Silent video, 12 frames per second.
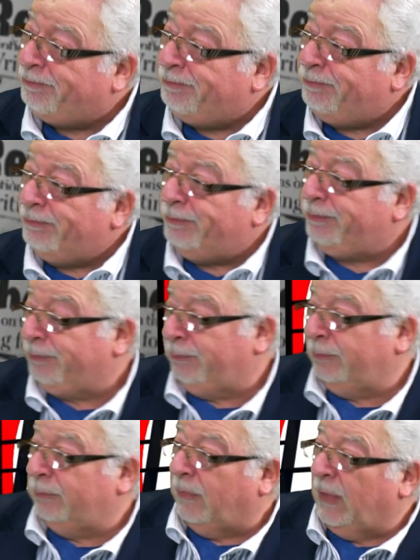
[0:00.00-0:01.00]
Yeah. So
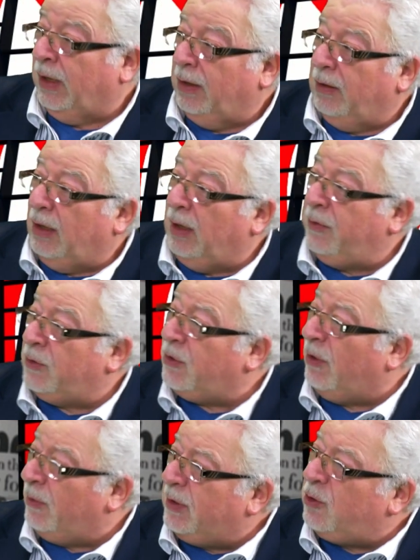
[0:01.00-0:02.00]
it goes to show the power I'm of...
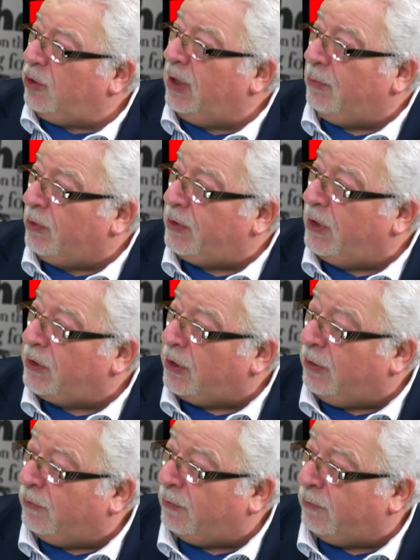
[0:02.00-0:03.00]
Sorry, I think shame on
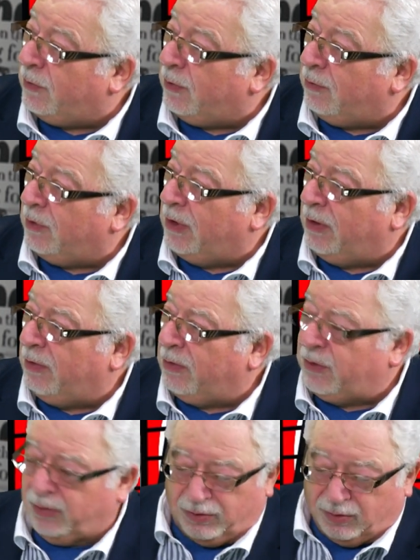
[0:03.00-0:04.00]
Tesco for, for uh,
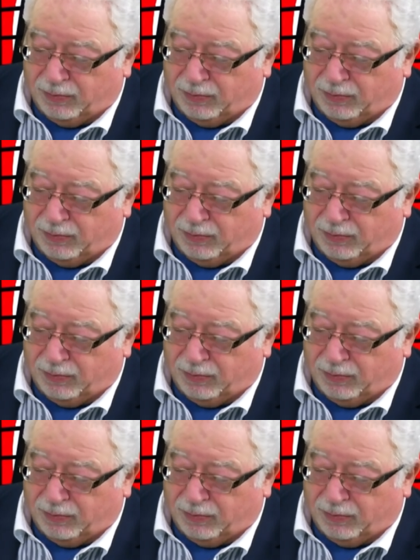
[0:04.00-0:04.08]
to, to